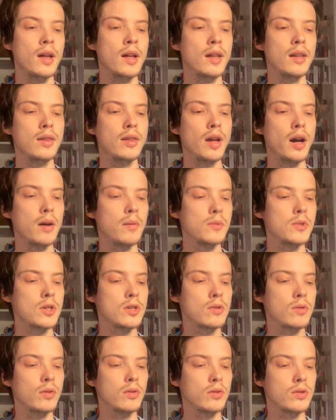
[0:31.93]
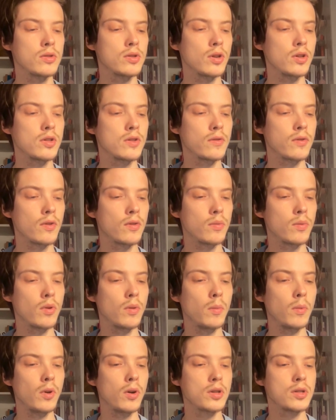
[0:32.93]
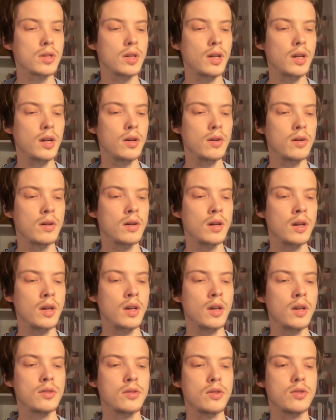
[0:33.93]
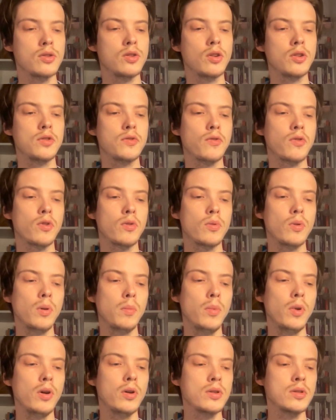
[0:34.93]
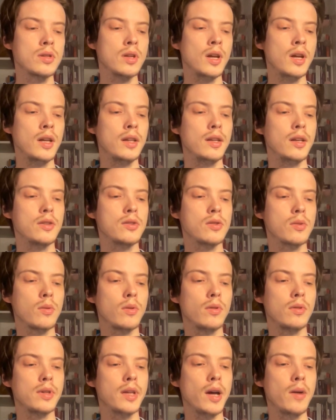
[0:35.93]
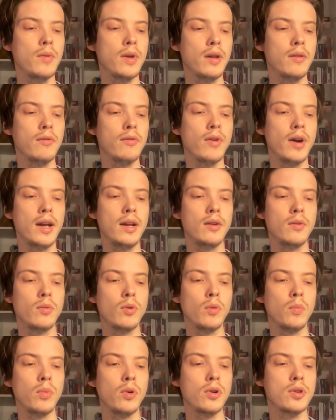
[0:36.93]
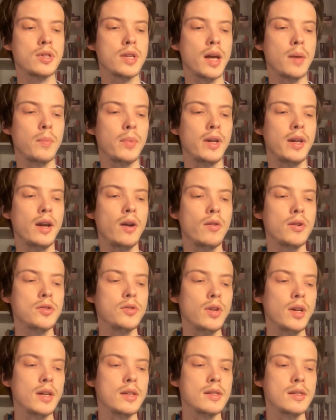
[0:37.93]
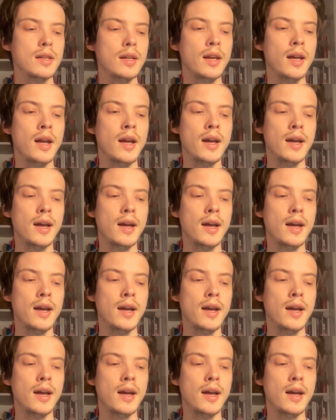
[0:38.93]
Now I'm just going to search for Roblox in here so search for Roblox, then scroll down and find the Roblox app. And here, as you can see,